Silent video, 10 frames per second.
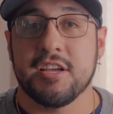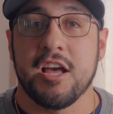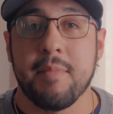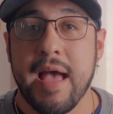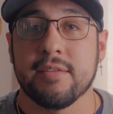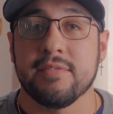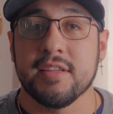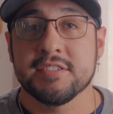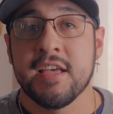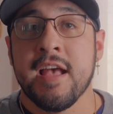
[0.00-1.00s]
that come out of
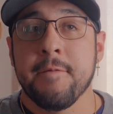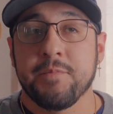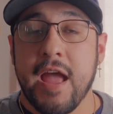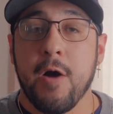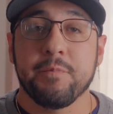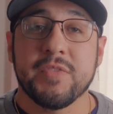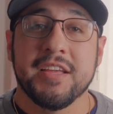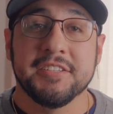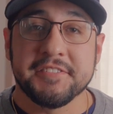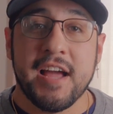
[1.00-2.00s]
this. Now,
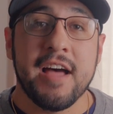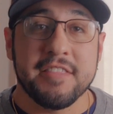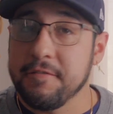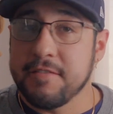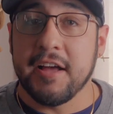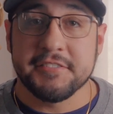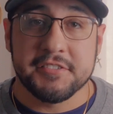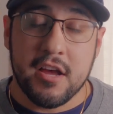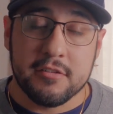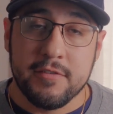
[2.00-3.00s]
it is not the
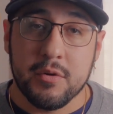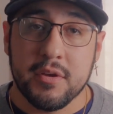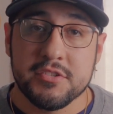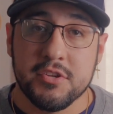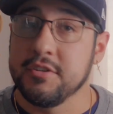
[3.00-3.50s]
fastest autofocus.